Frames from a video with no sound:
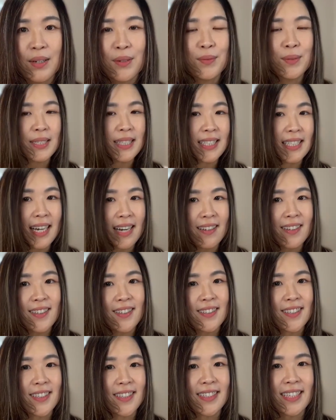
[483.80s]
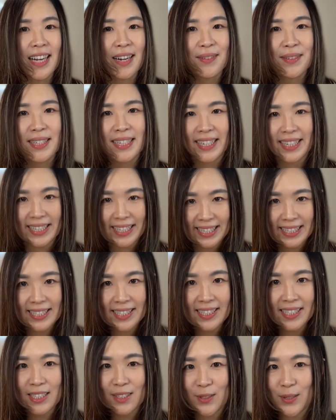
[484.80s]
With Style Learner, now we can
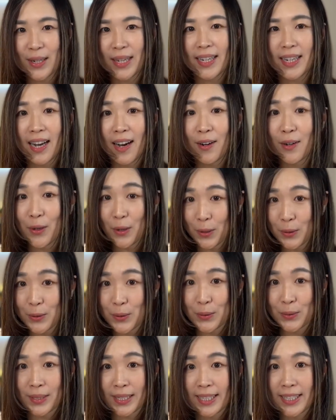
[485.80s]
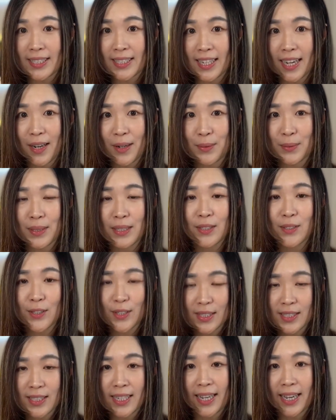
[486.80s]
easily train our own unique style with
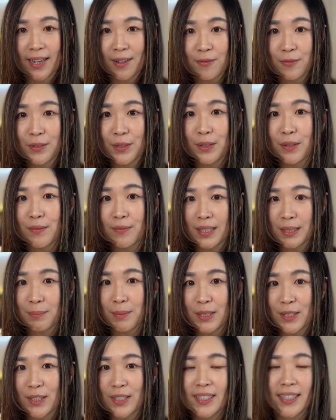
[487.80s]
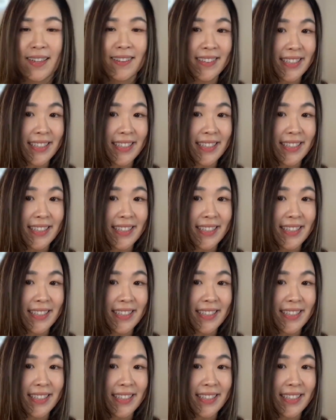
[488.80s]
just a handful of images on